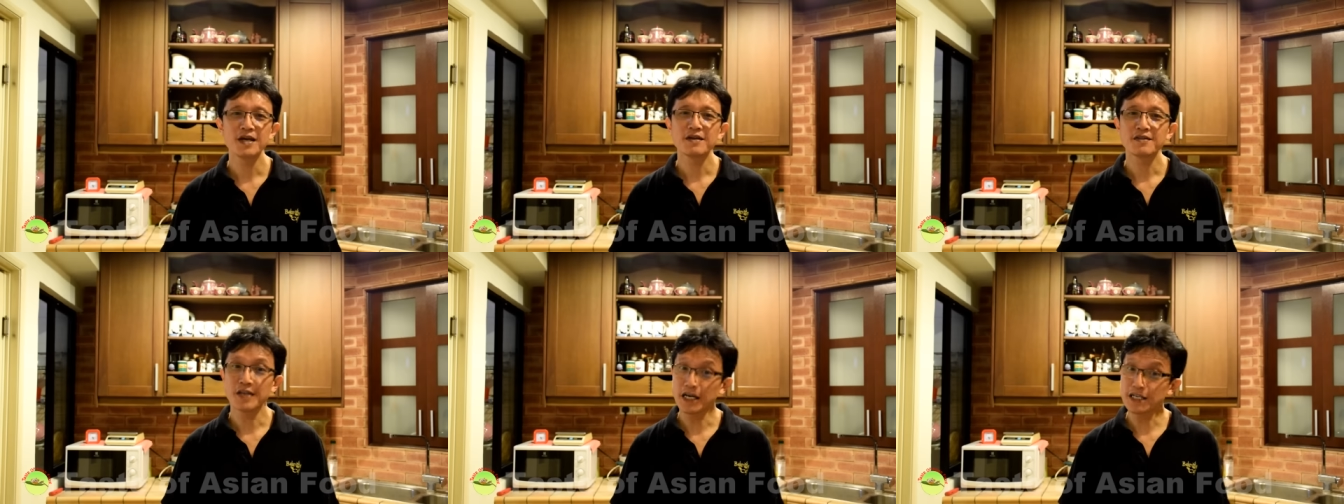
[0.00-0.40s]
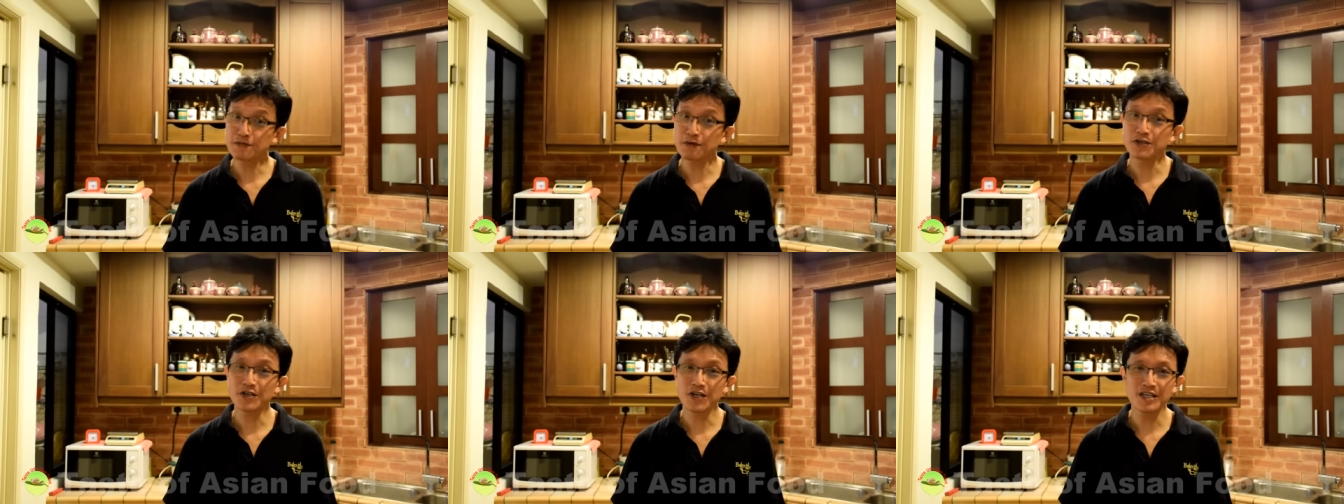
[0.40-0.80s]
Thanks
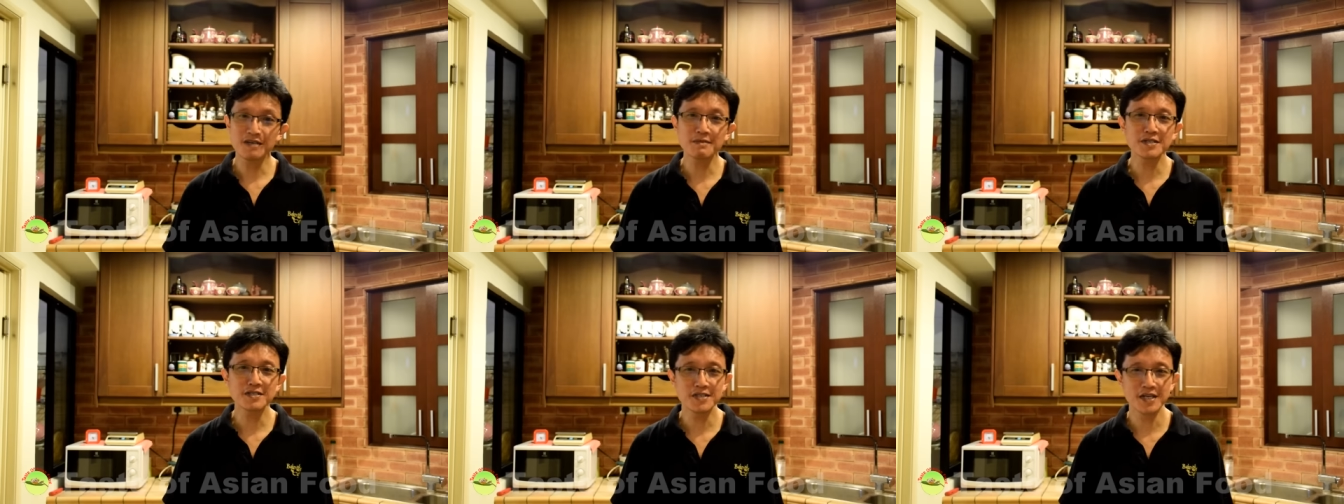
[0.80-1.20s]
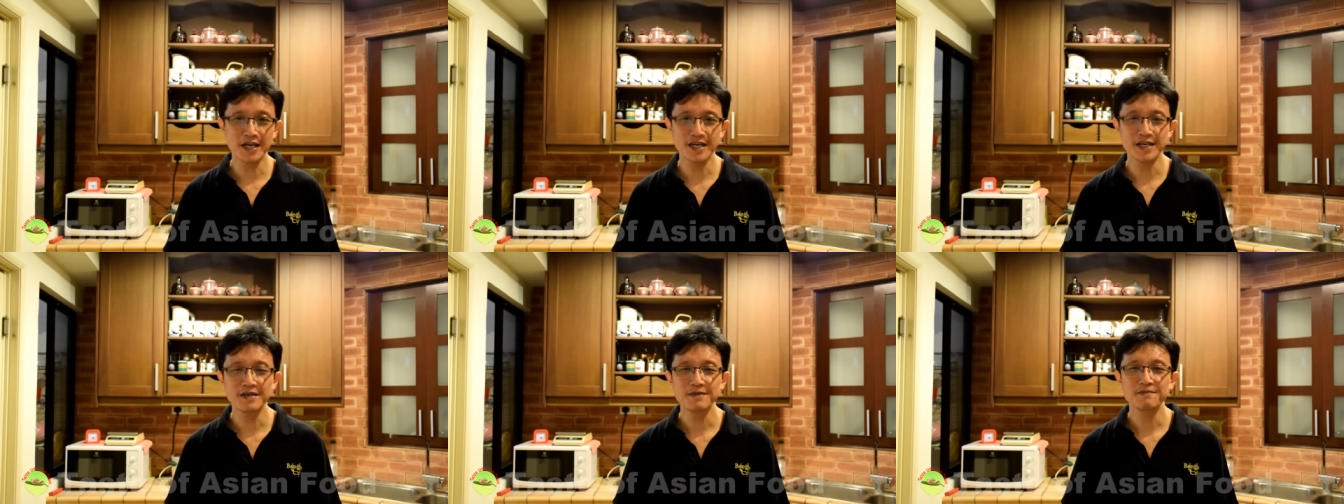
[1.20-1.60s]
for joining me
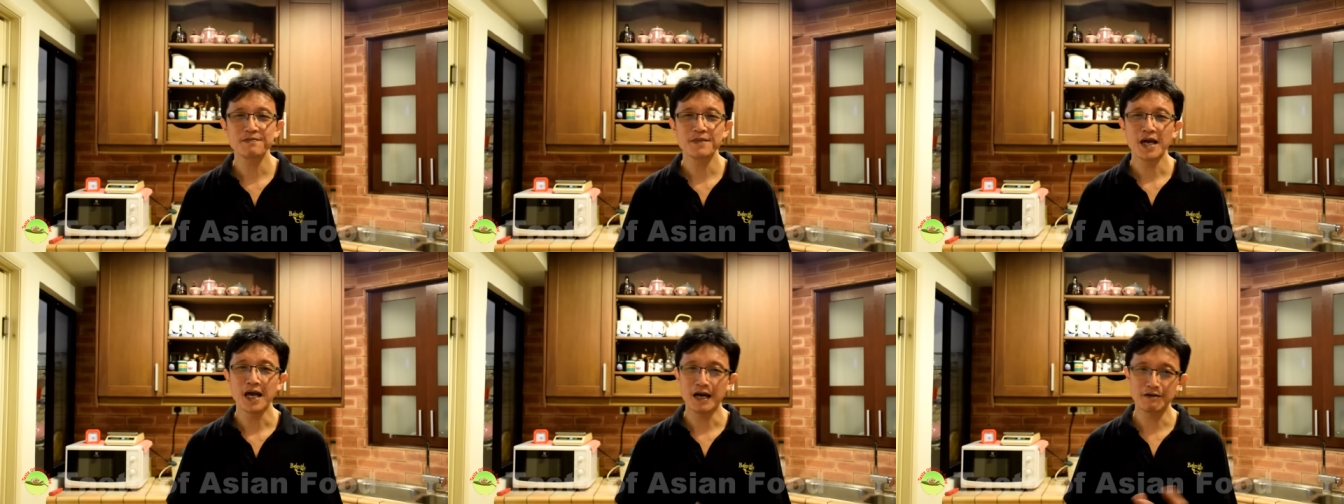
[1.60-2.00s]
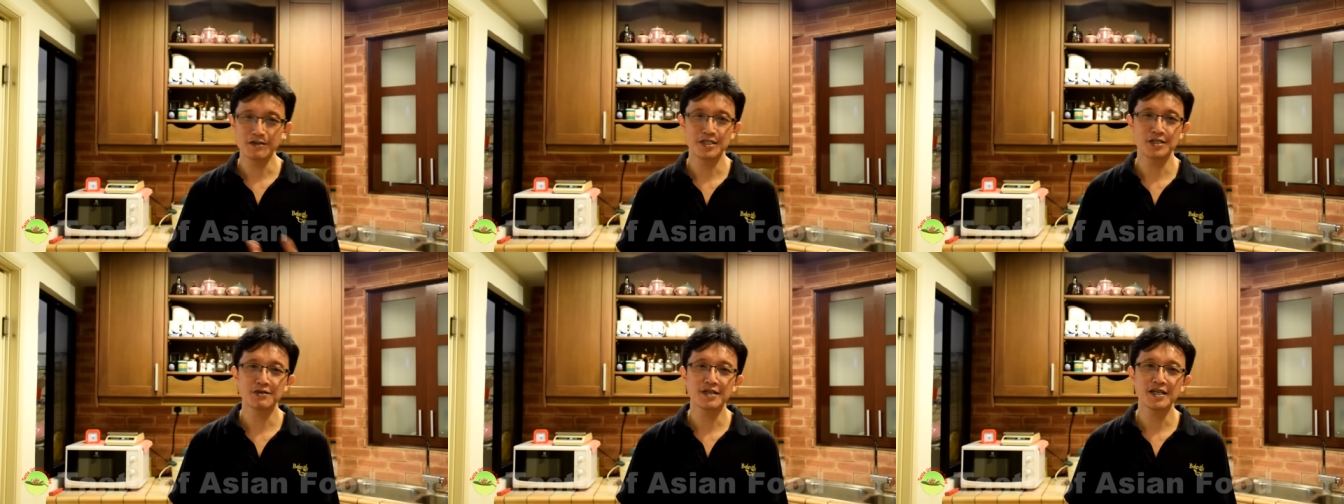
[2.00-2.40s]
today. I will
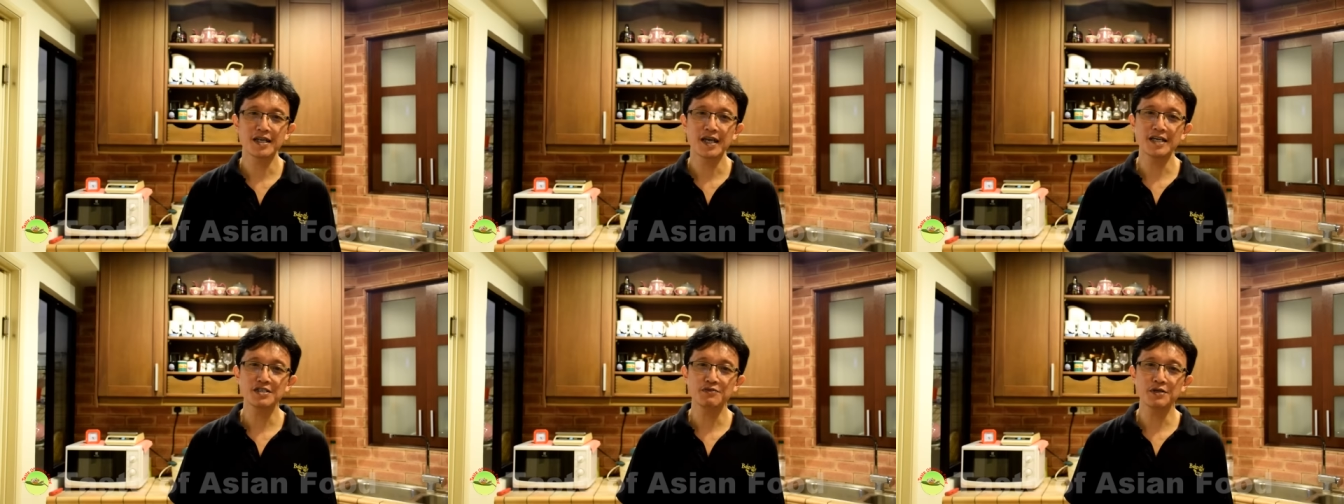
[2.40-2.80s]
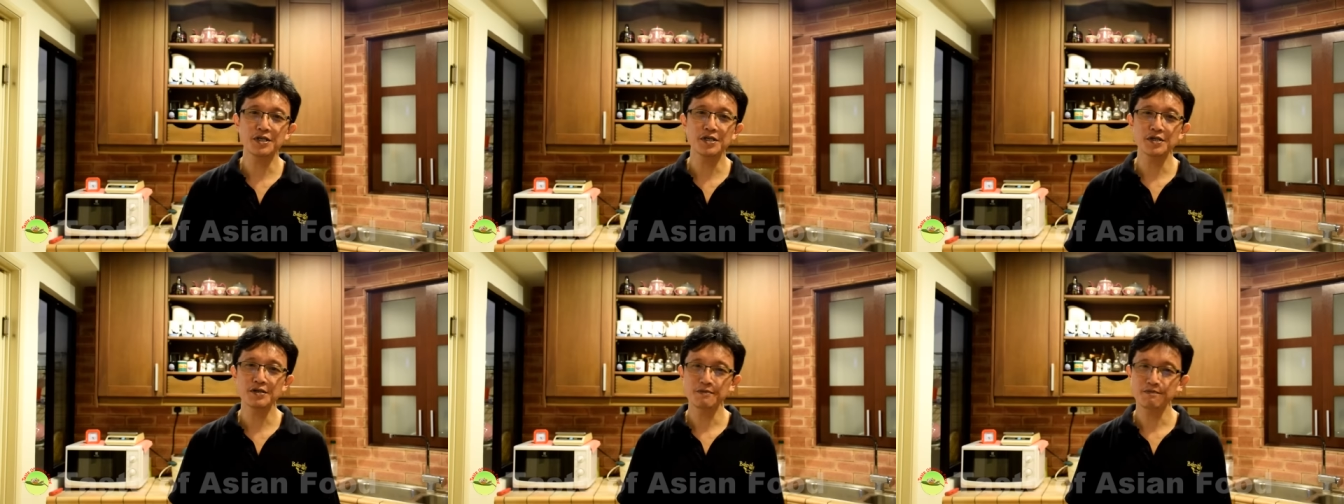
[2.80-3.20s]
see you in the next
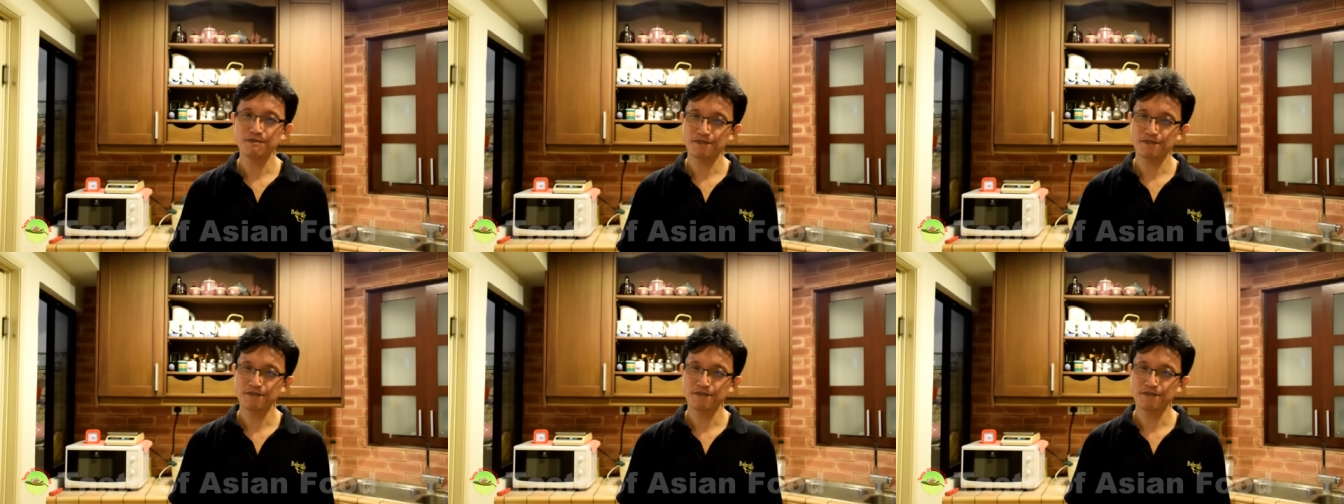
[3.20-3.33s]
video.